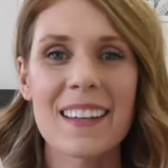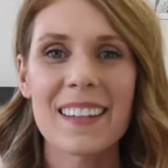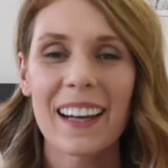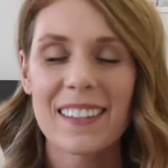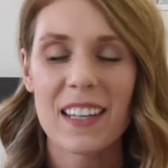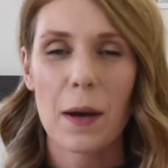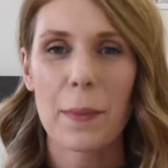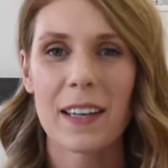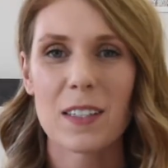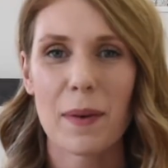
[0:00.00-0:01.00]
Next
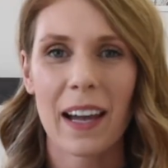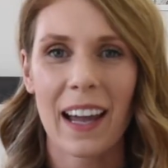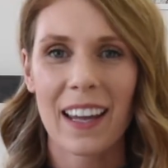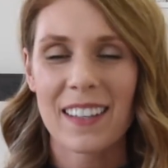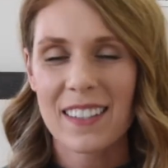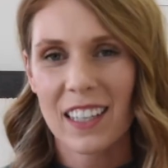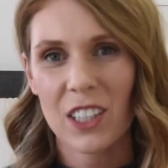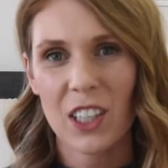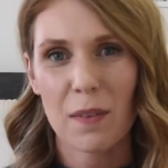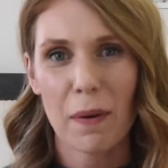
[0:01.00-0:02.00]
up is my
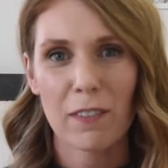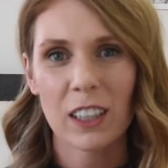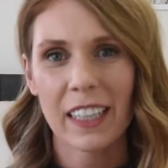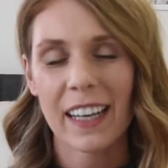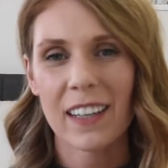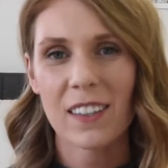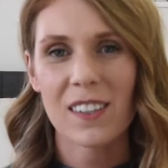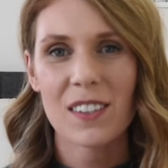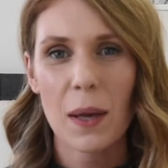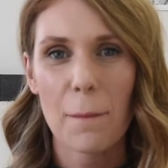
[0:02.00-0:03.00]
Anastasia Beverly
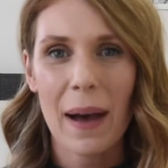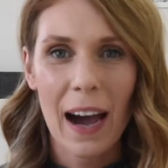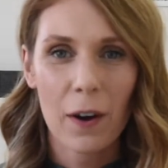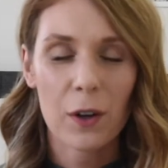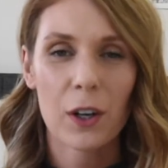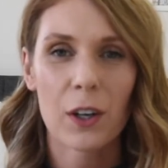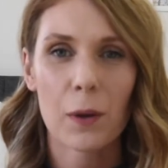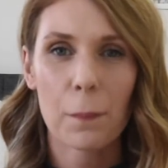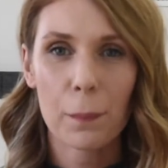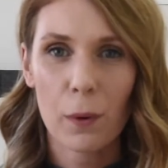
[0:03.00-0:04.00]
Hills
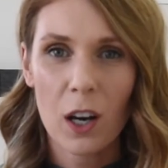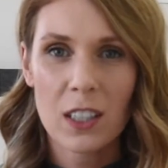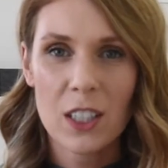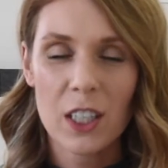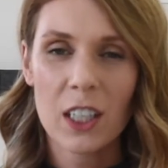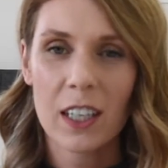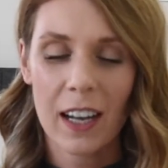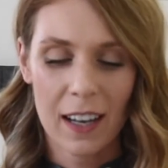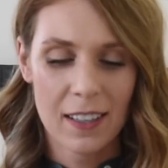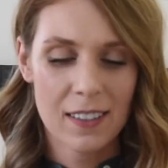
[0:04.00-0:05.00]
Powder Bronzer
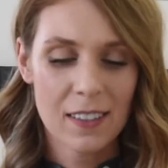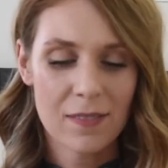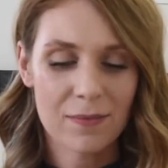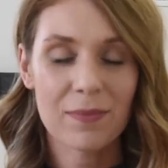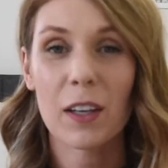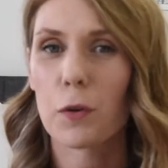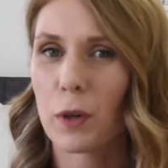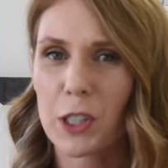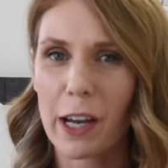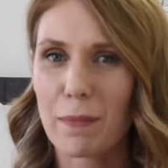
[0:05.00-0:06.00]
in
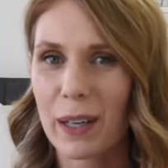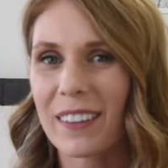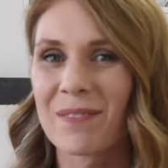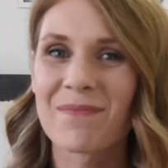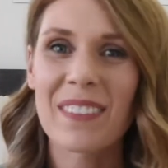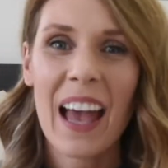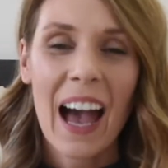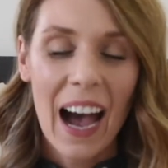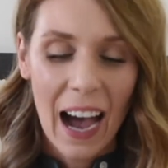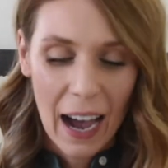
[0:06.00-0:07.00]
Rich Amber.
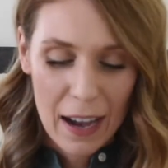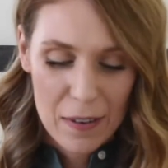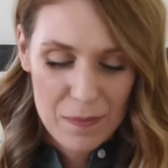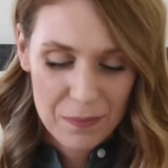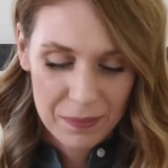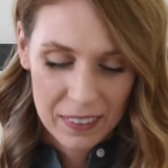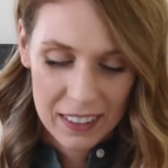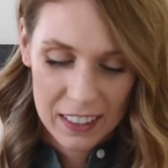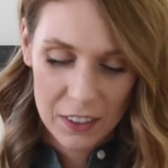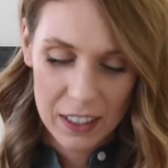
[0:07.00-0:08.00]

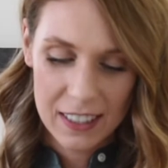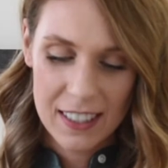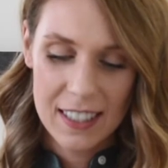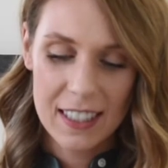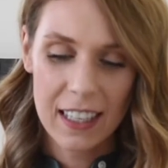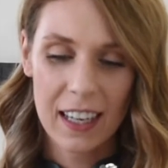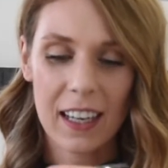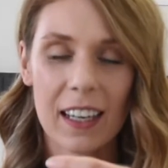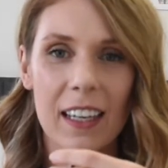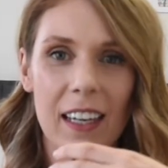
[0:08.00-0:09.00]
You can see
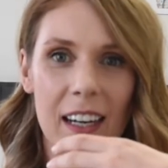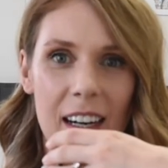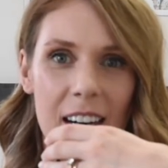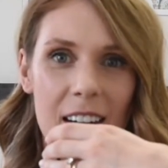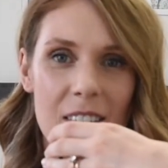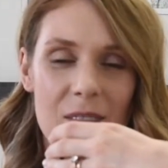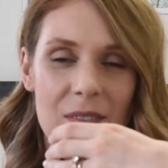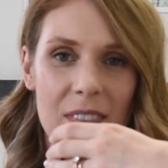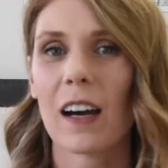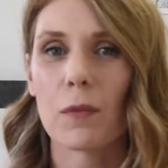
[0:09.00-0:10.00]
it here.
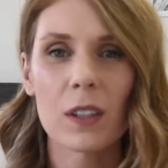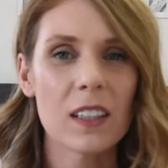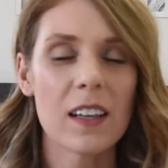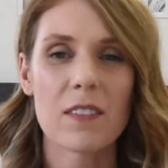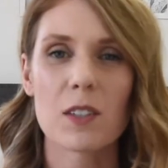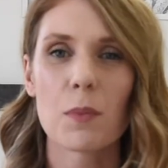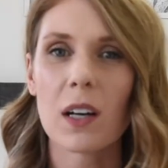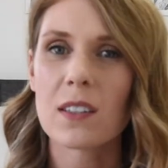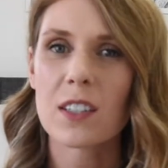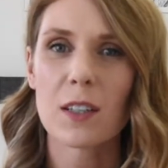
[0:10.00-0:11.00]
I really love this
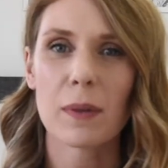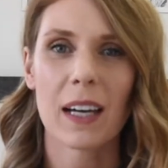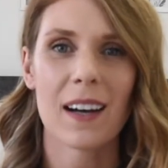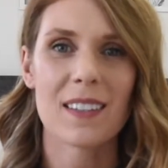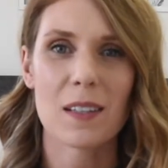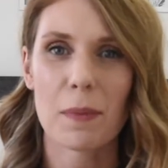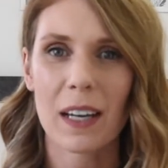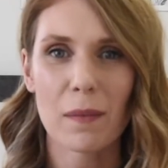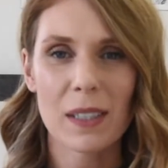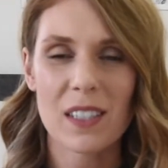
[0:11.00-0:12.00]
bronzer because the
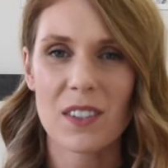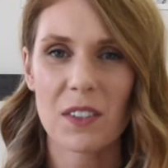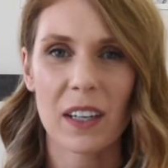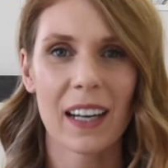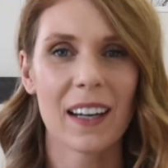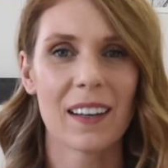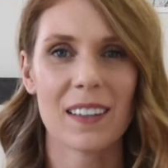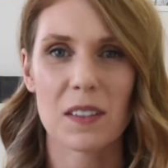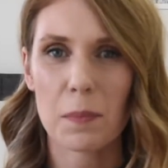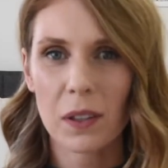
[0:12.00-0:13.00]
pigment is great,
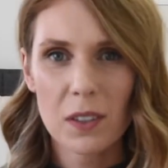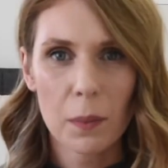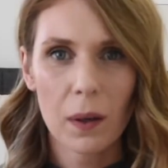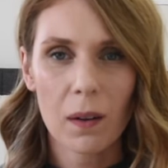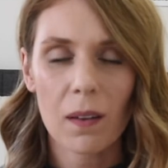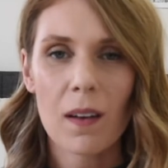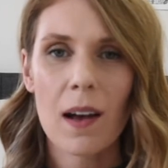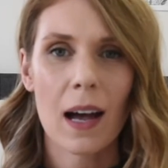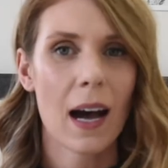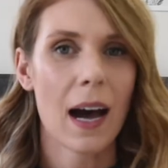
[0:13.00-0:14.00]
it's buildable.
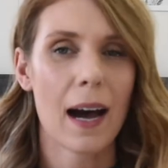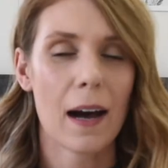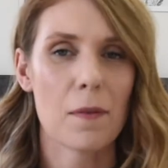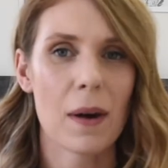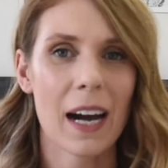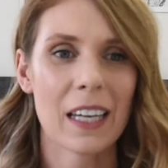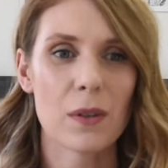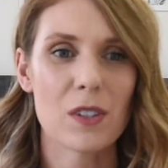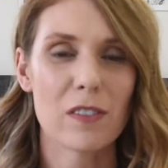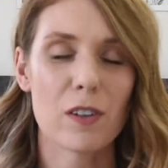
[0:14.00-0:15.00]
I
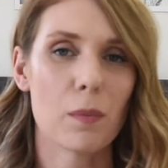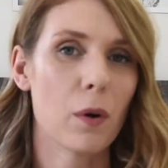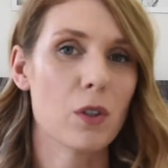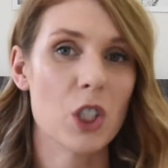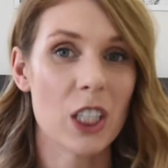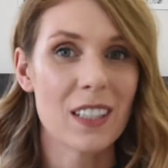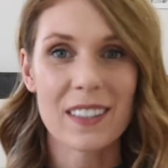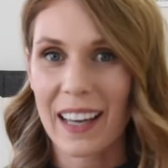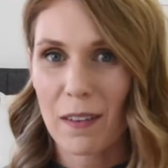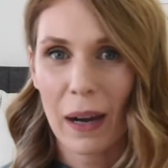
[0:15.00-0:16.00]
use it for both
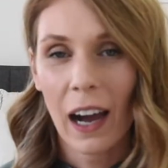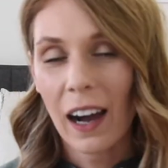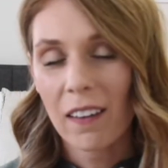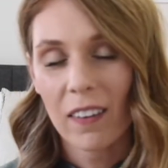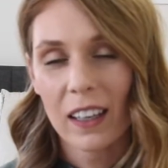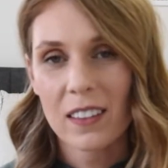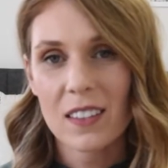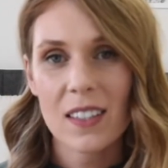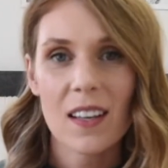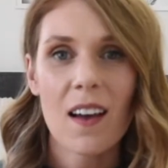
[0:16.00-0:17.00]
cheeks and my
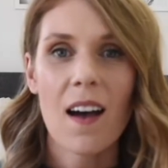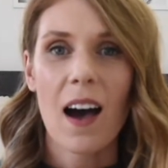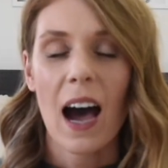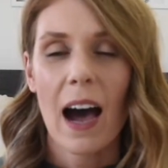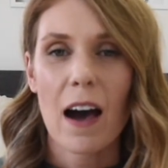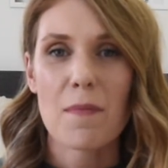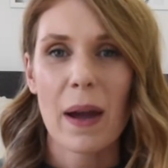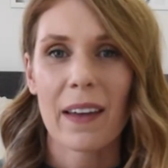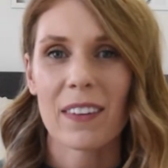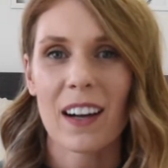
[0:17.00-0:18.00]
eyelids.
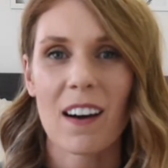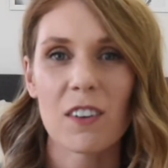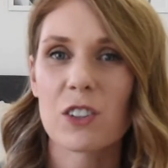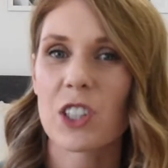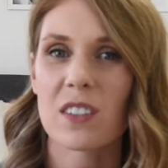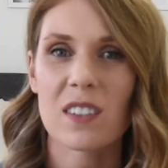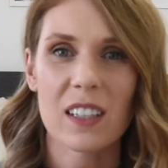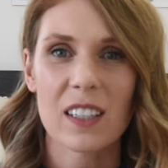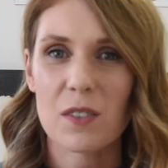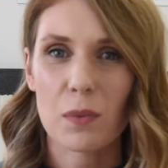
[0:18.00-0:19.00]
and the color just
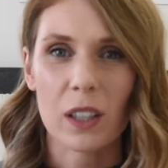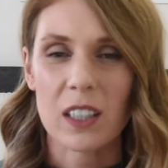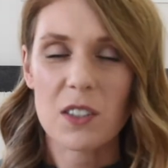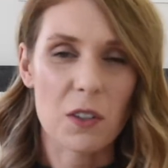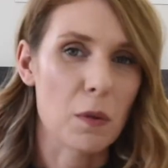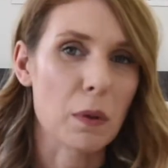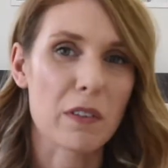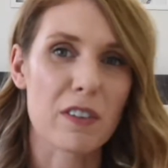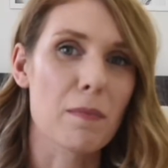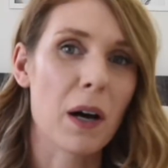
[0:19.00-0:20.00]
is really suitable
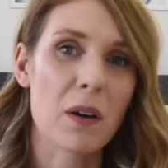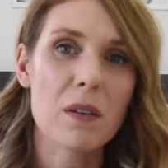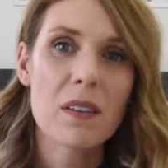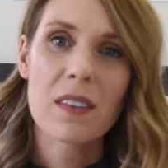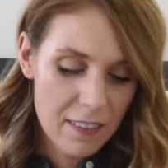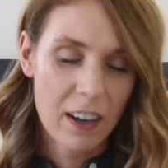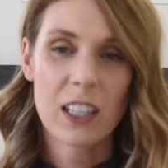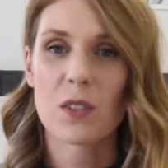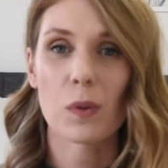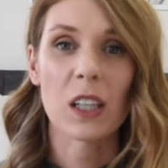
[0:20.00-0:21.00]
for both. I find it's really